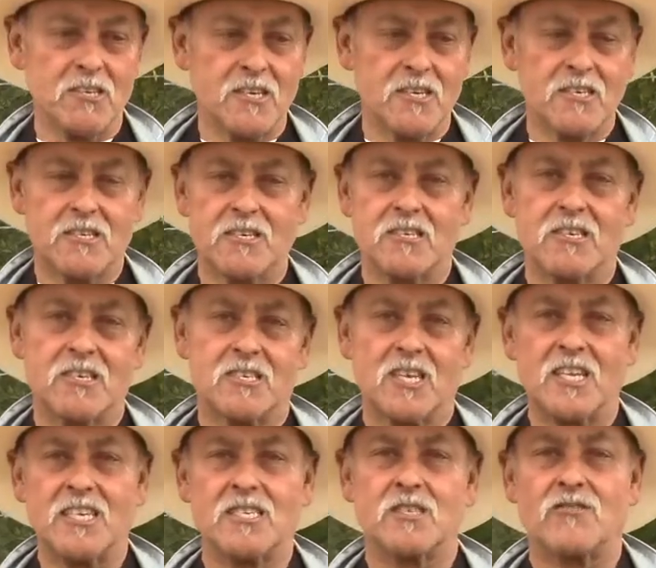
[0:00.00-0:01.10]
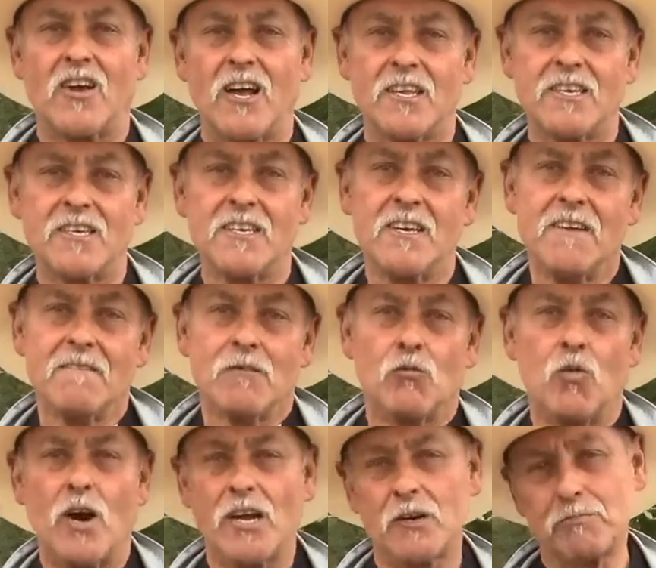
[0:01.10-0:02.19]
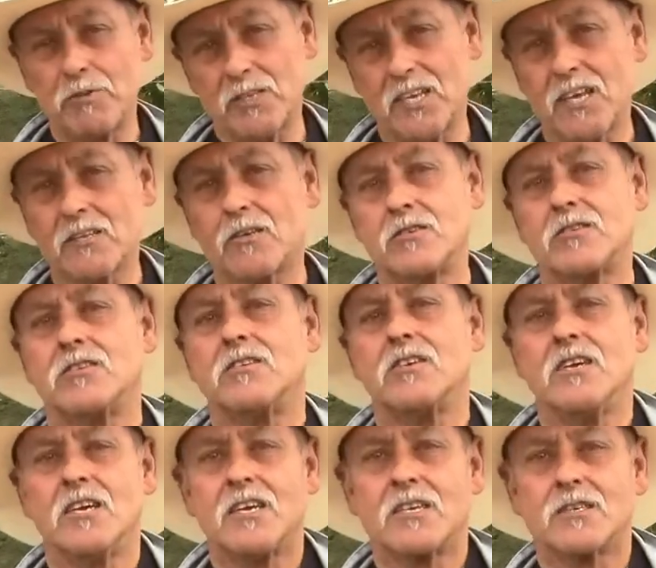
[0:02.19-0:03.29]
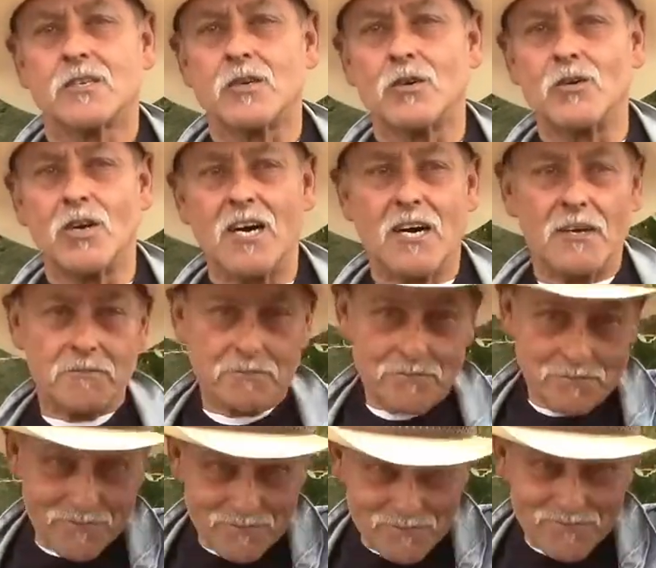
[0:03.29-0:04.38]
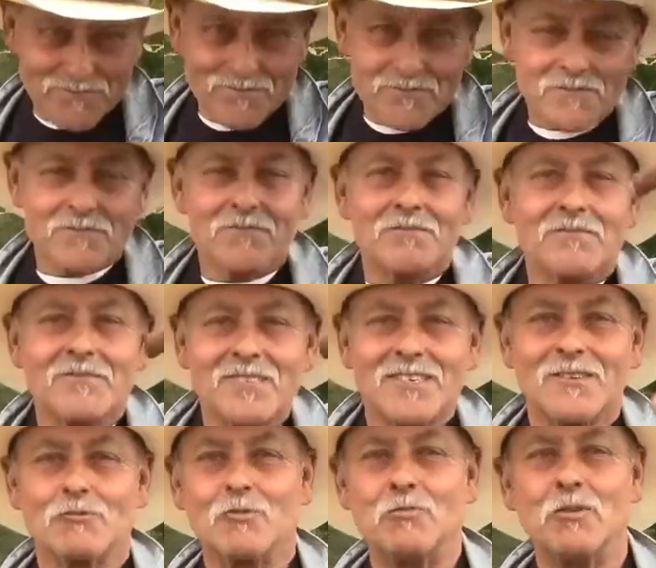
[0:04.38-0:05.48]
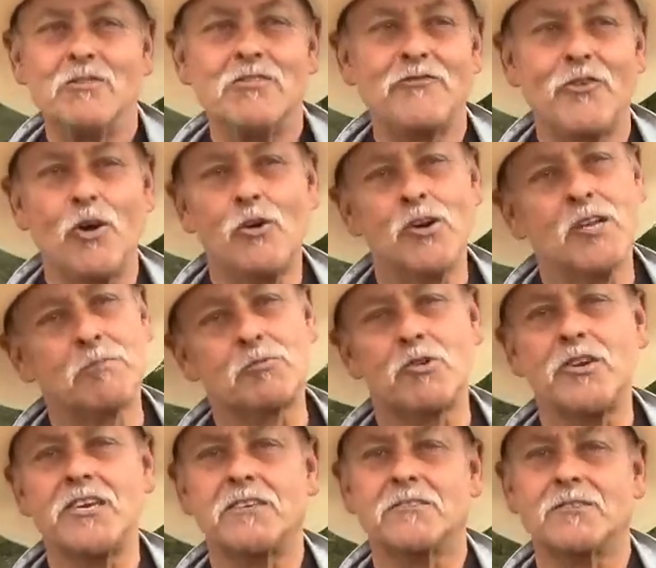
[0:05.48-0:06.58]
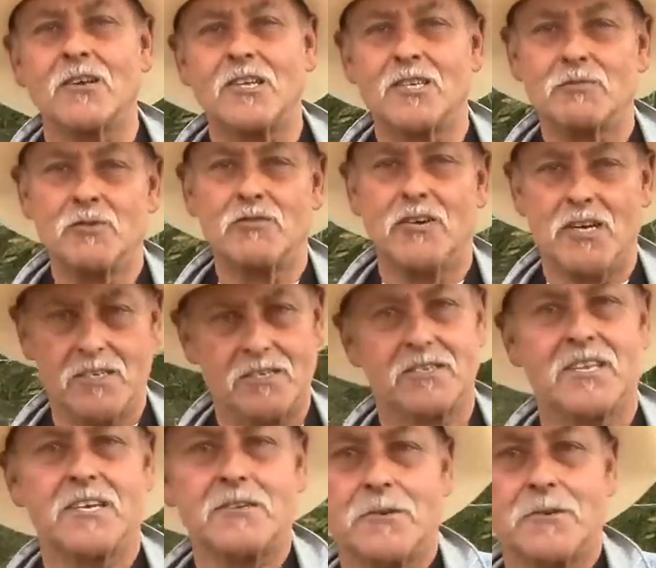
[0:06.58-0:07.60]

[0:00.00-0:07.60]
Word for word: this is the Salinas Valley Water Protectors. So uh, we're moving forward up creek, so let's move on. Thank